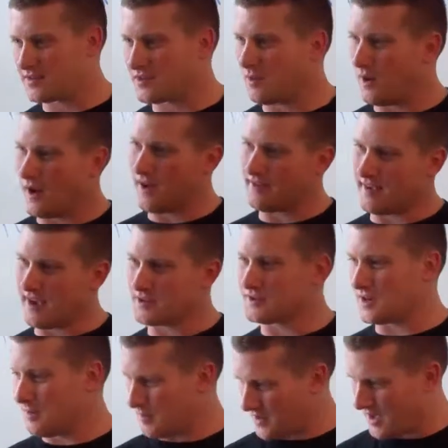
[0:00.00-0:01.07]
SOI is
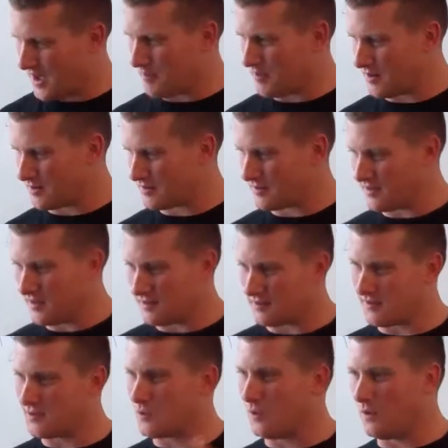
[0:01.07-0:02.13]
actually up in Camp Pendleton. That's
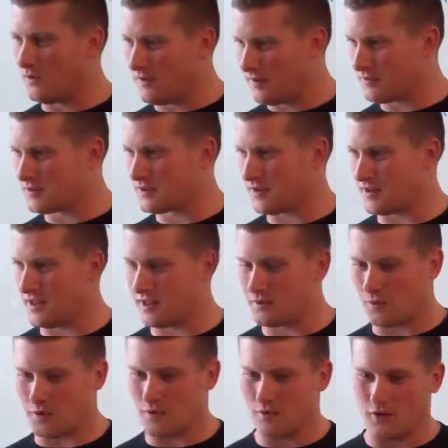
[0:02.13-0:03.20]
the School of Infantry.
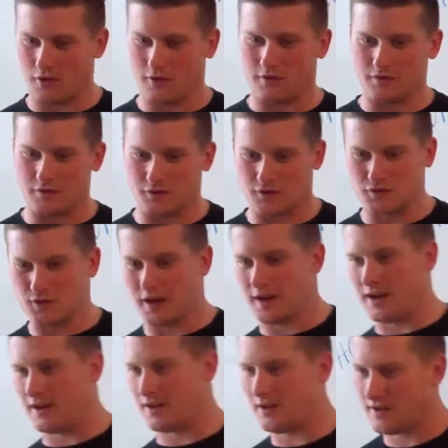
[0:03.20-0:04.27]
That's where you learn your
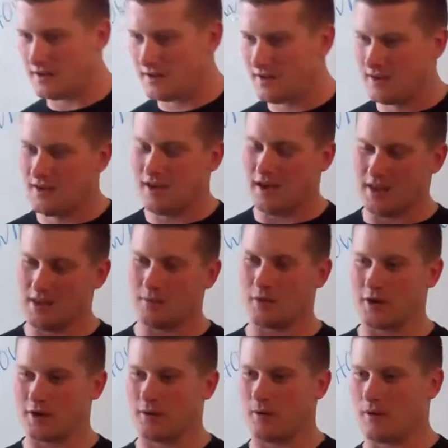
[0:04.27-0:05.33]
trade in the
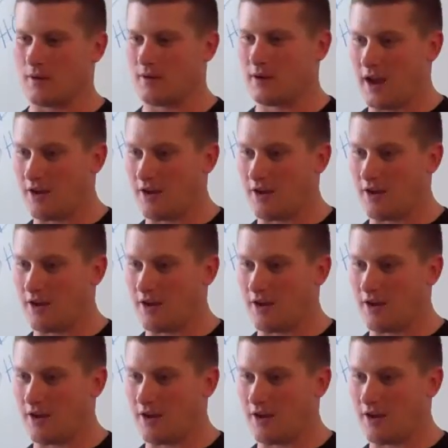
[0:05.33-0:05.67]
Marine Corps.